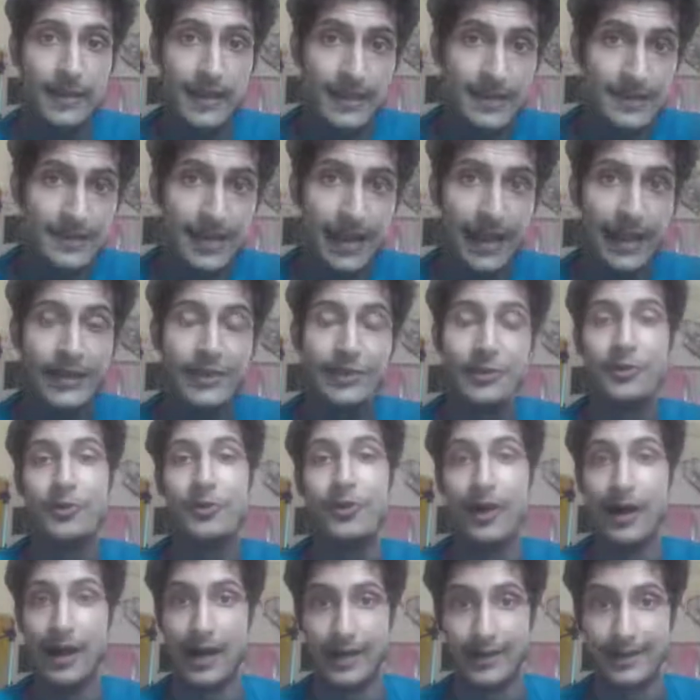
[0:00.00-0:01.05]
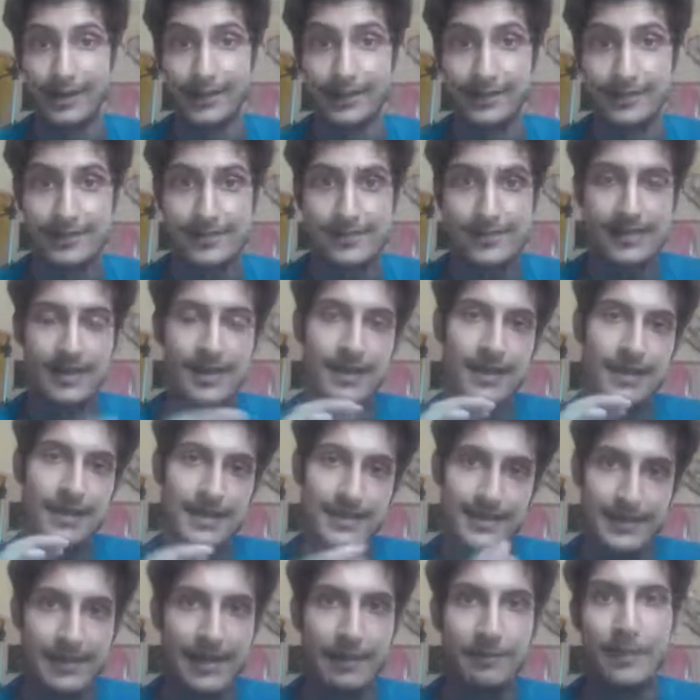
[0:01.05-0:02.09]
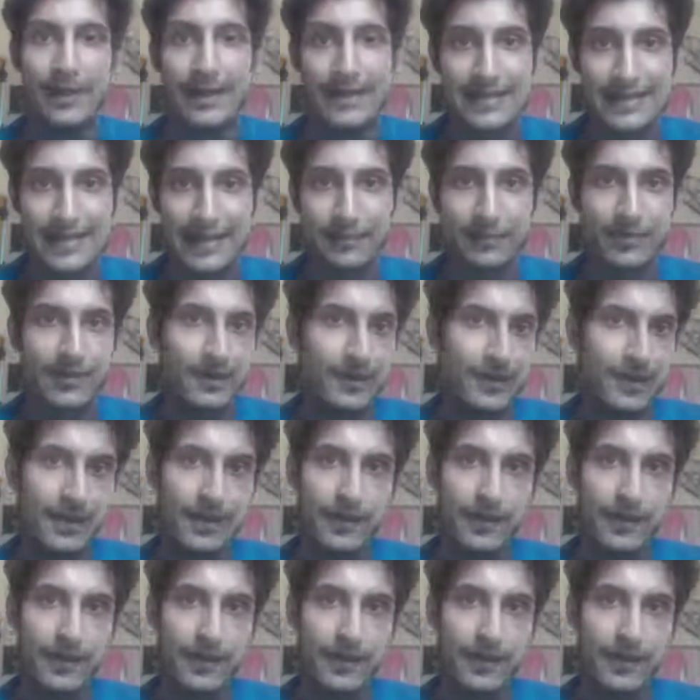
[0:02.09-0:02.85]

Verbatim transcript: inside your articles step by step